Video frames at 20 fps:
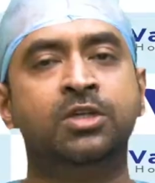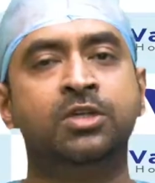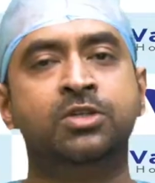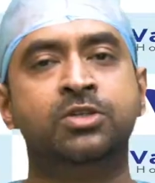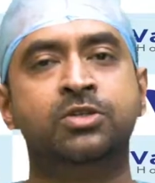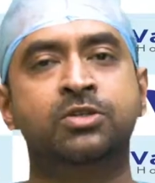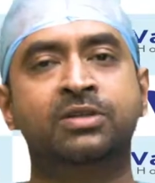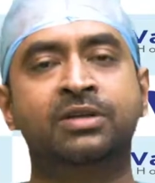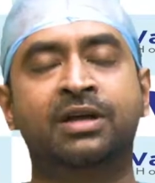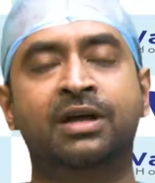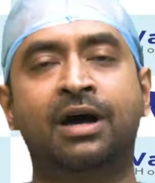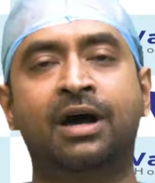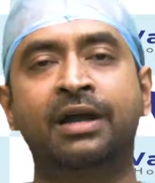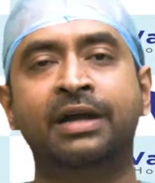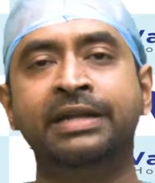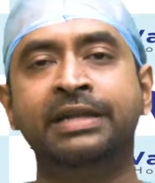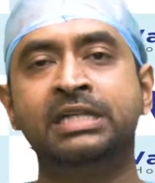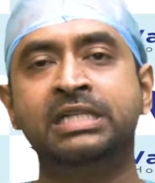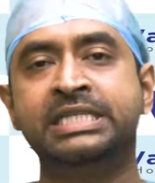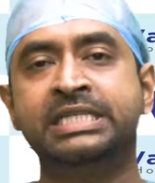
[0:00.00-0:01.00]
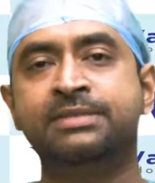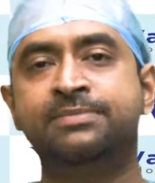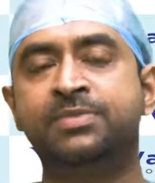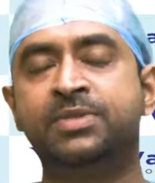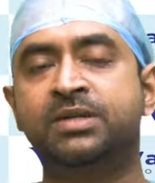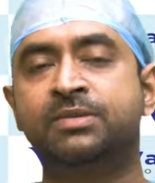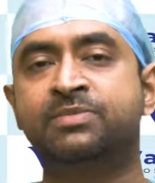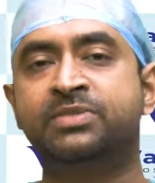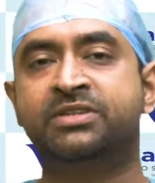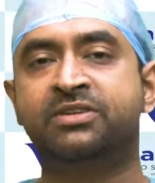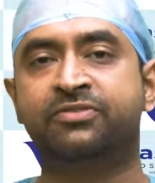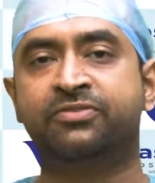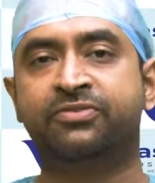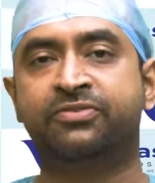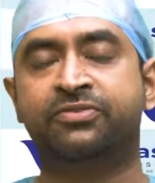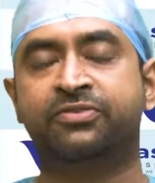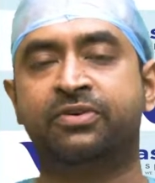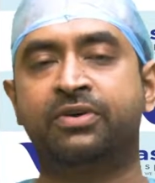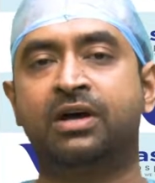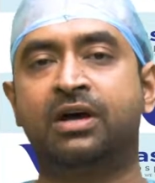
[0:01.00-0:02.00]
So the cardinal symptoms of
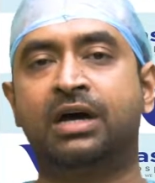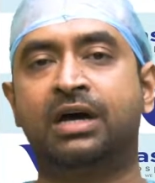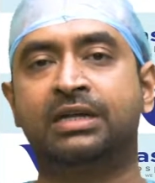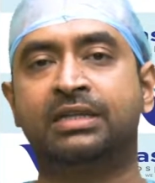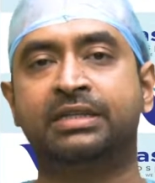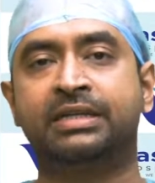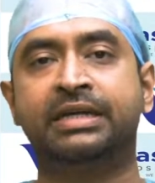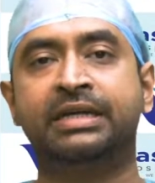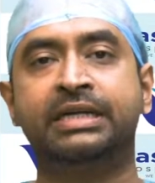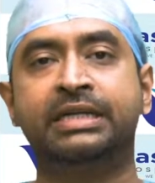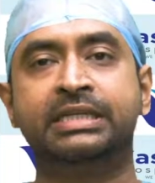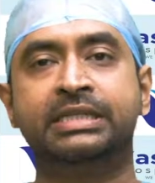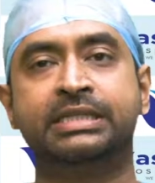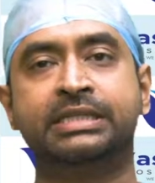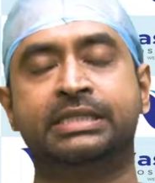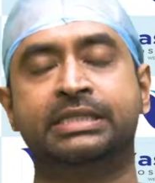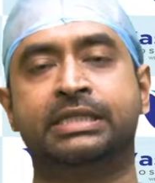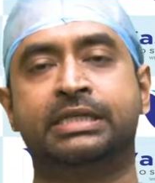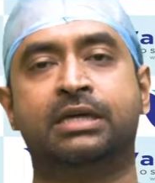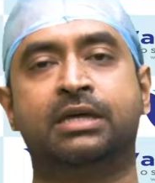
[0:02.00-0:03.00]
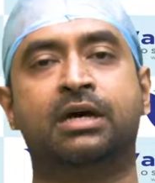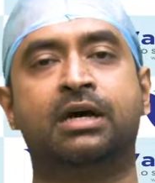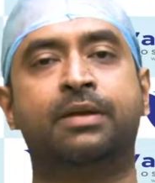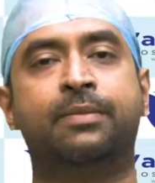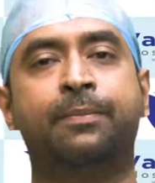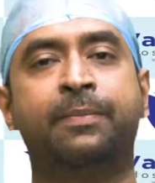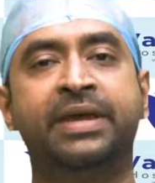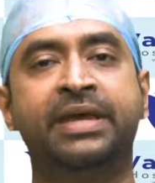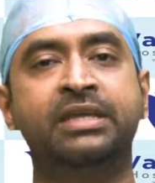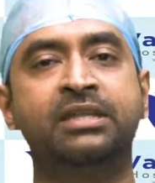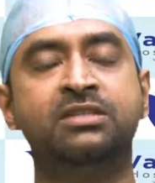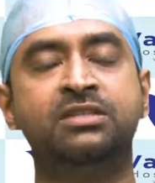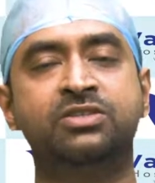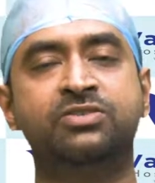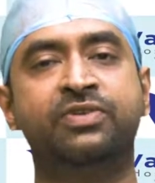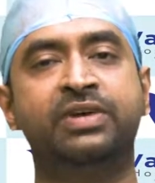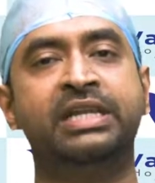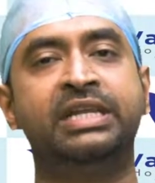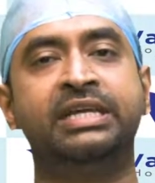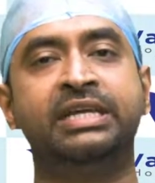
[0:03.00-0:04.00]
arthritis are pain,
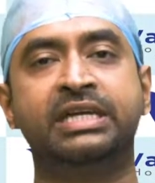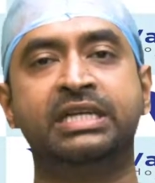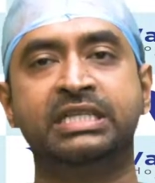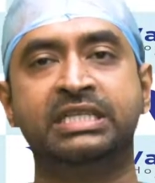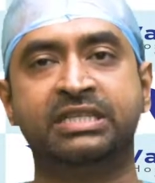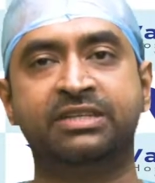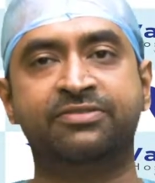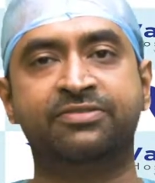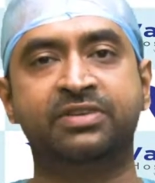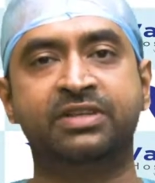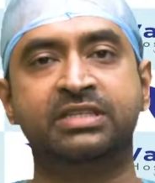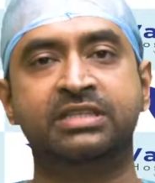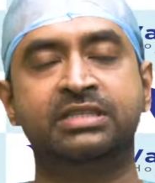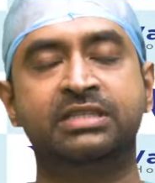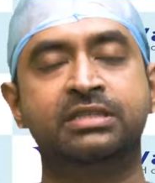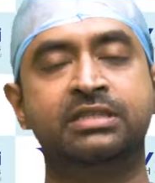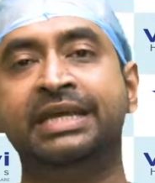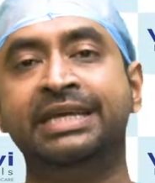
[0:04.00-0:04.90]
swelling and stiffness.